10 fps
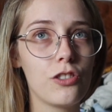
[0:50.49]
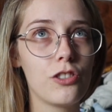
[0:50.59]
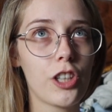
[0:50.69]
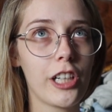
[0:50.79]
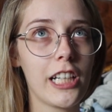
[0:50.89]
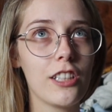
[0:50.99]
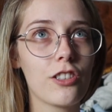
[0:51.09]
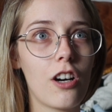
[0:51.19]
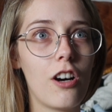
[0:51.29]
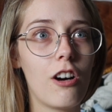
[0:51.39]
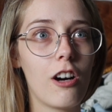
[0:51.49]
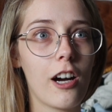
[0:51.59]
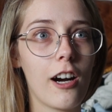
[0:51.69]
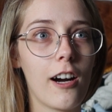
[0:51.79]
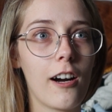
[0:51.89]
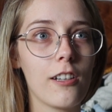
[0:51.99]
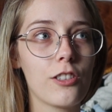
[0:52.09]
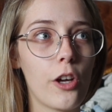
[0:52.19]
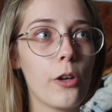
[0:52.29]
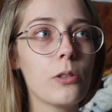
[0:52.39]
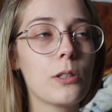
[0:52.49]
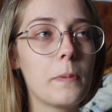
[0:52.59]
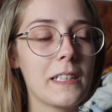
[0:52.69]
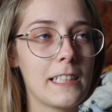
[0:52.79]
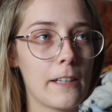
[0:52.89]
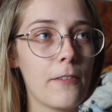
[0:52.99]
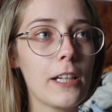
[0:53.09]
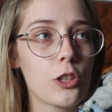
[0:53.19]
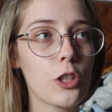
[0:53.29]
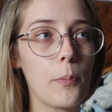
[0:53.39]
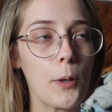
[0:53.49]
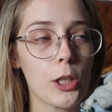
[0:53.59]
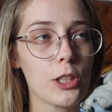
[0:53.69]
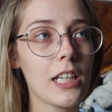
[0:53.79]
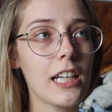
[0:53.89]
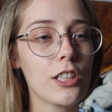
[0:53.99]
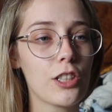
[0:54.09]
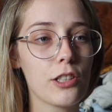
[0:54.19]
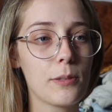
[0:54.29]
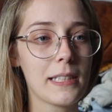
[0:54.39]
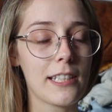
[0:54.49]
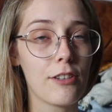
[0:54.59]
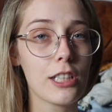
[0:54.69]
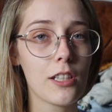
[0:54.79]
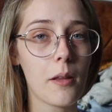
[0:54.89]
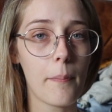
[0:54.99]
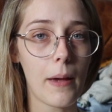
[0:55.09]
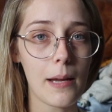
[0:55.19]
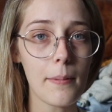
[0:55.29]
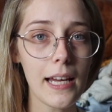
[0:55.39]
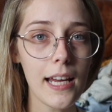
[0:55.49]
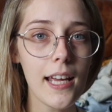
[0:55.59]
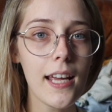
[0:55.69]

journeys are so specific to the person and so specific to the baby,